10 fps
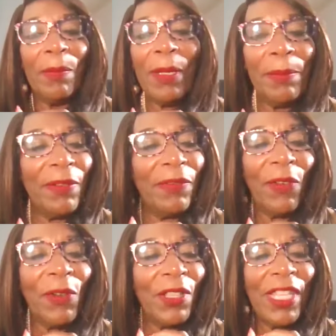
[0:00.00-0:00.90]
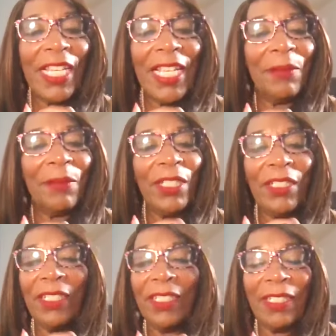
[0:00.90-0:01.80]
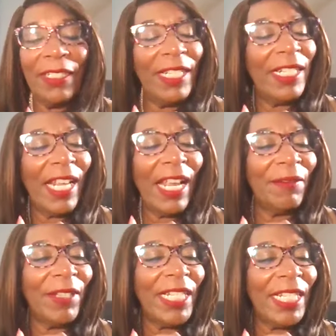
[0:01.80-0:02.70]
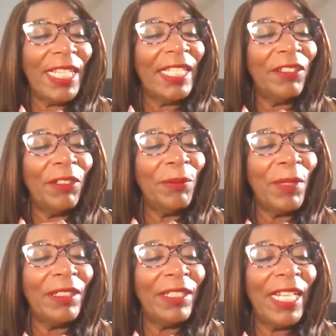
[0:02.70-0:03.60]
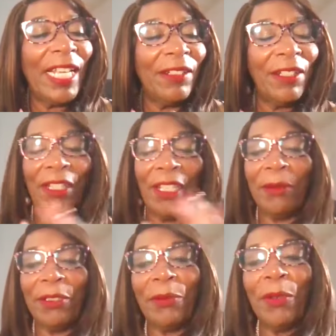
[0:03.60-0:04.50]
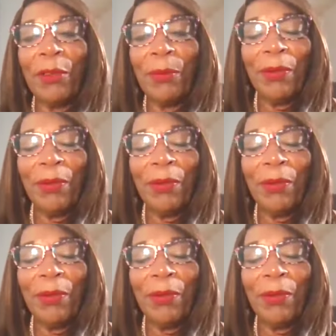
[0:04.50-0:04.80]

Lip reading: but before then, we just didn't have anything too much down here that was worth